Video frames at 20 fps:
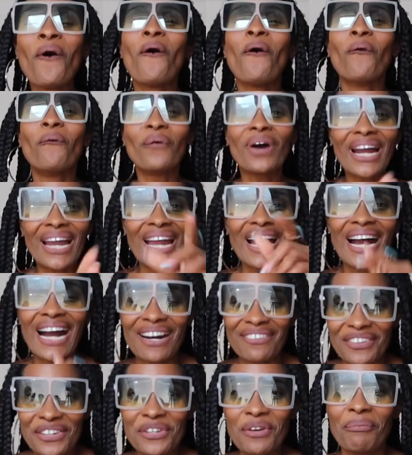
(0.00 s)
Why
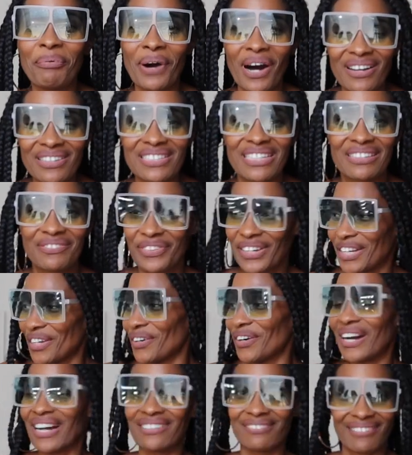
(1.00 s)
haven't you paused this
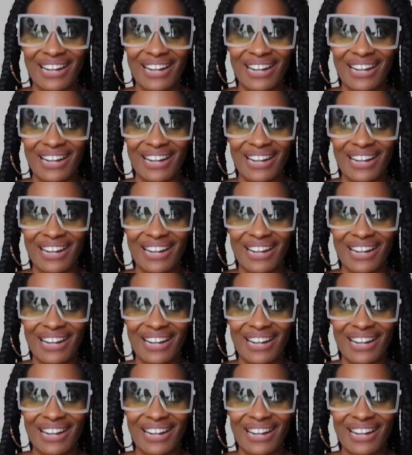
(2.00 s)
video and